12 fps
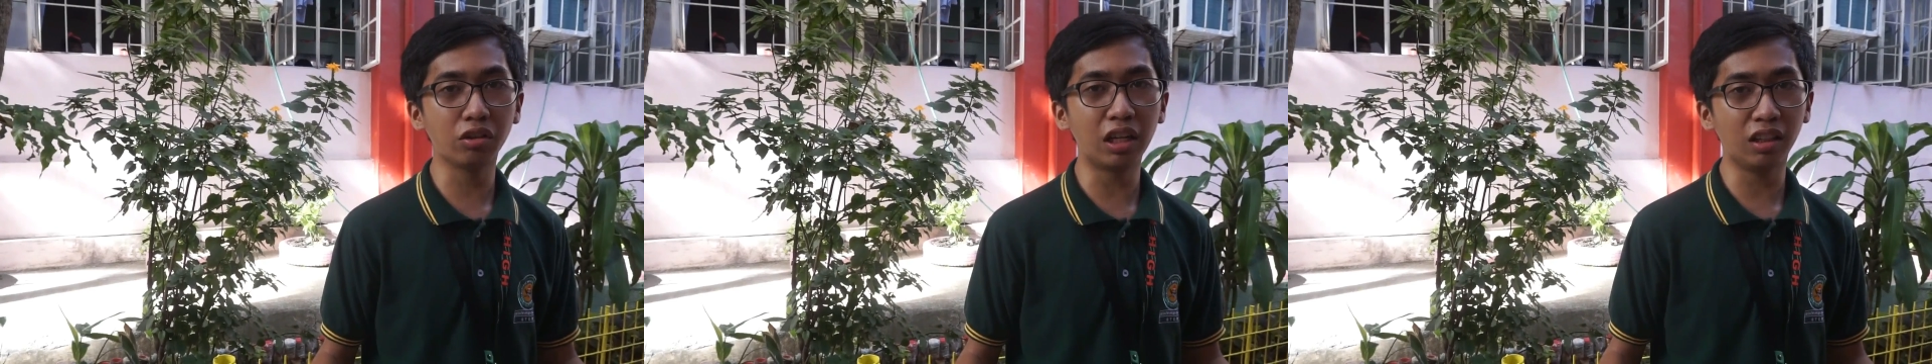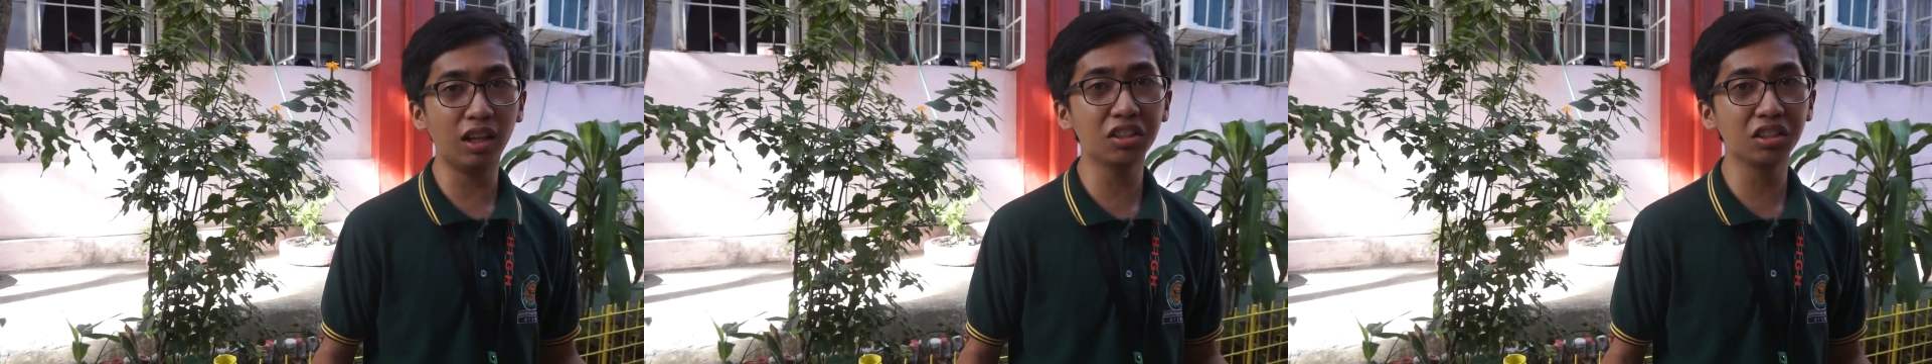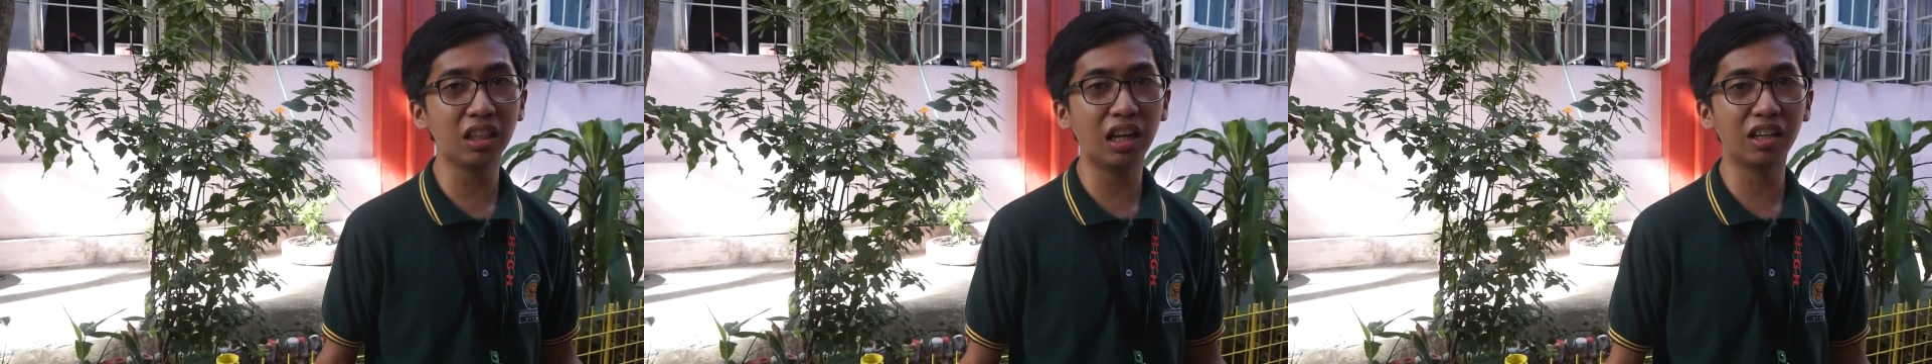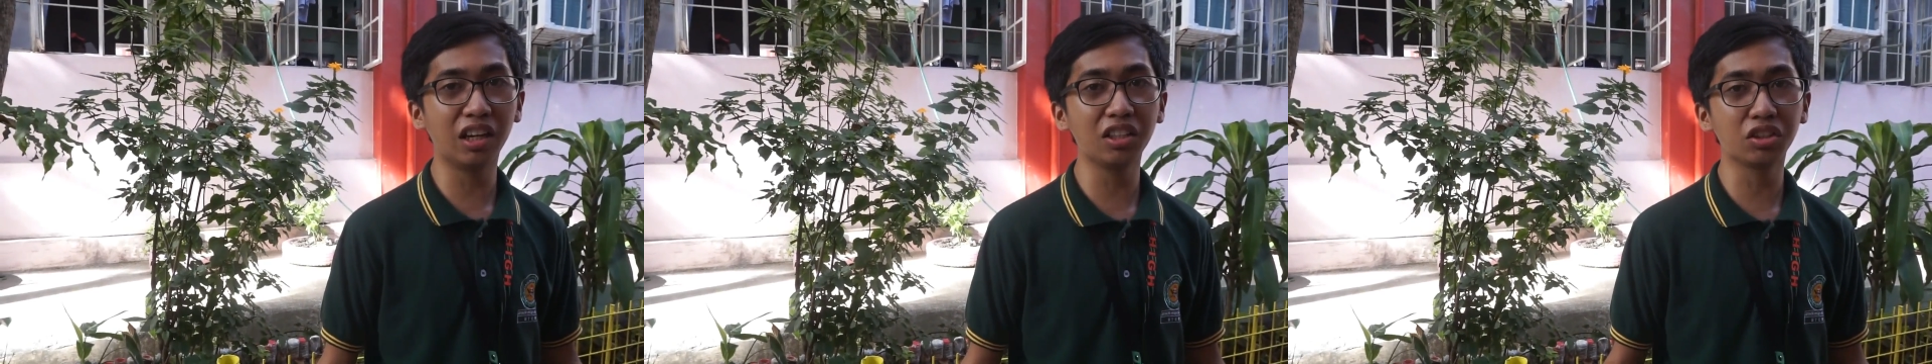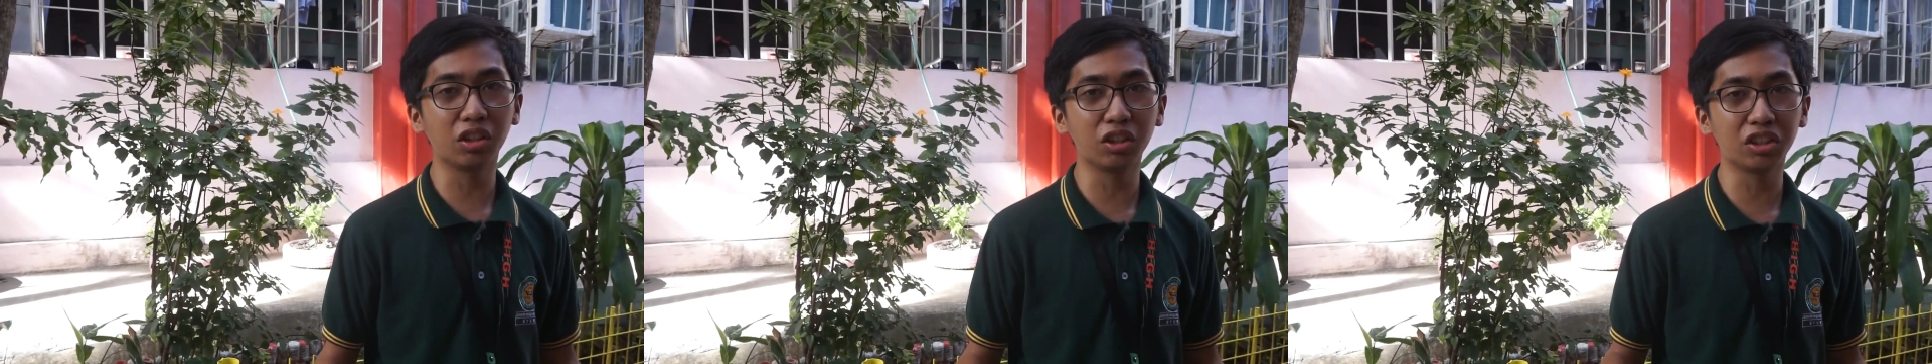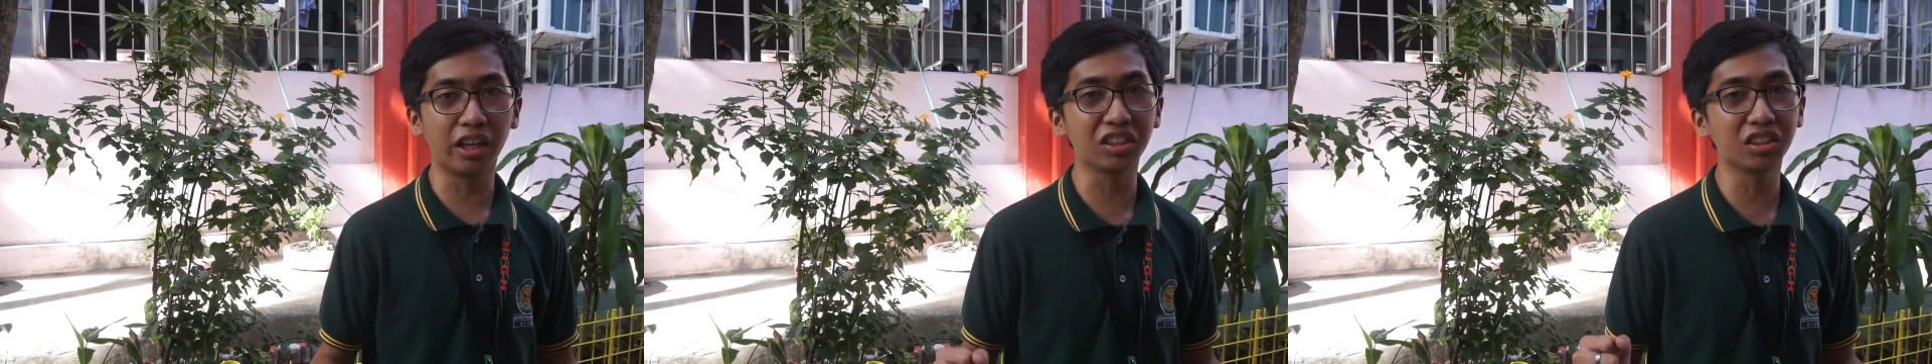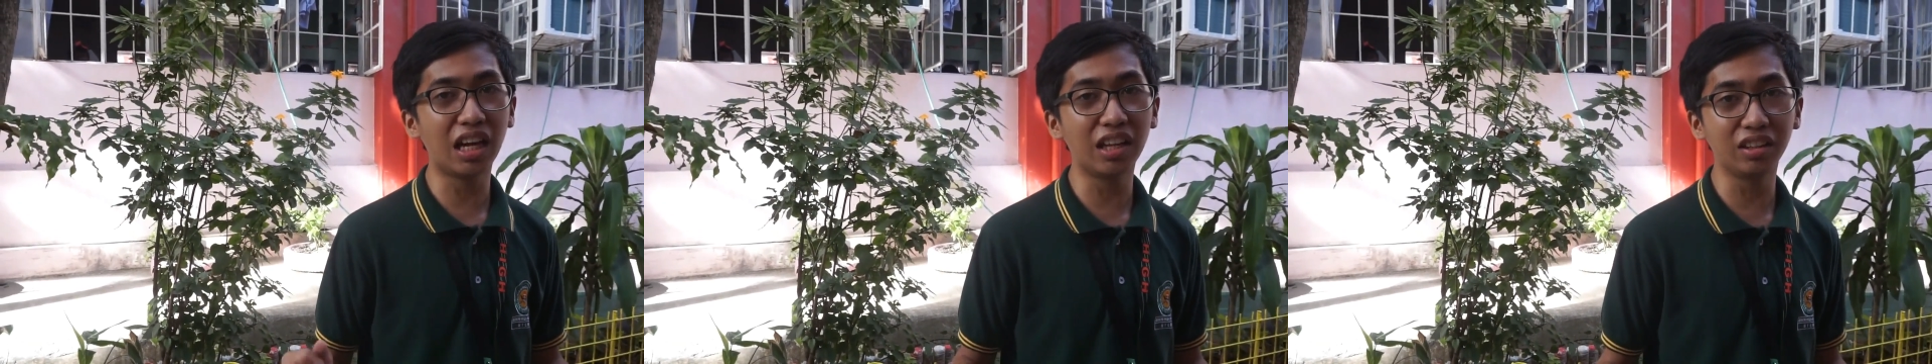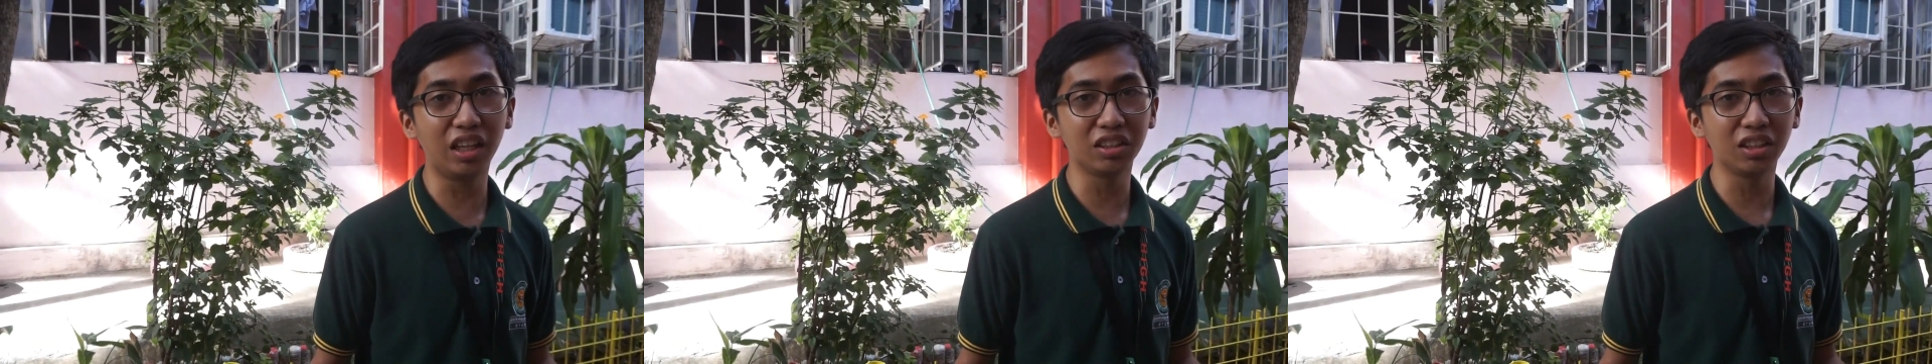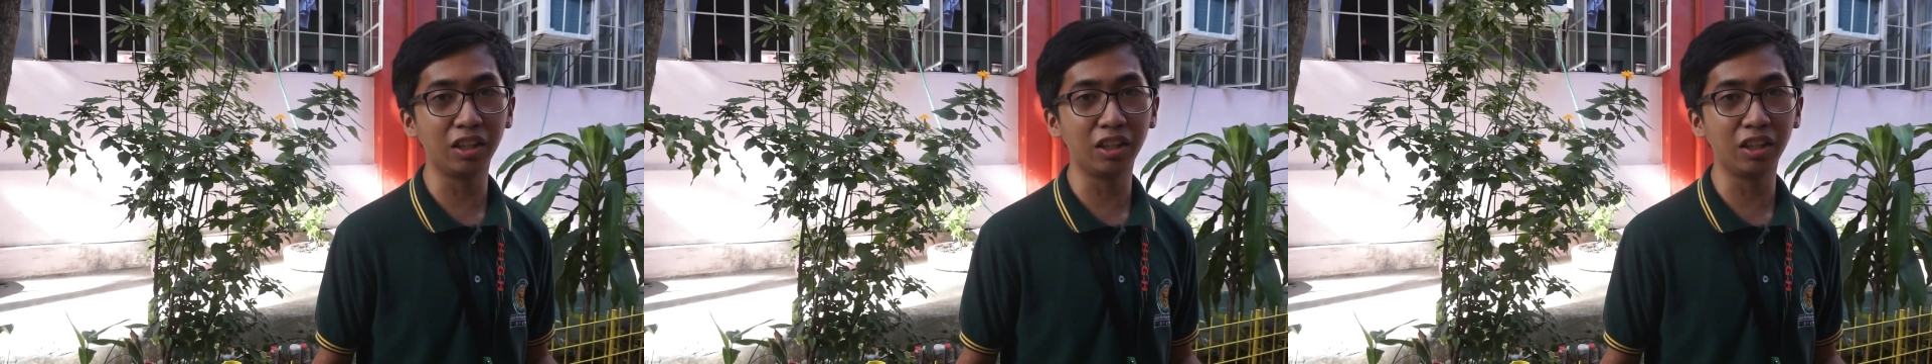that leads the research and studies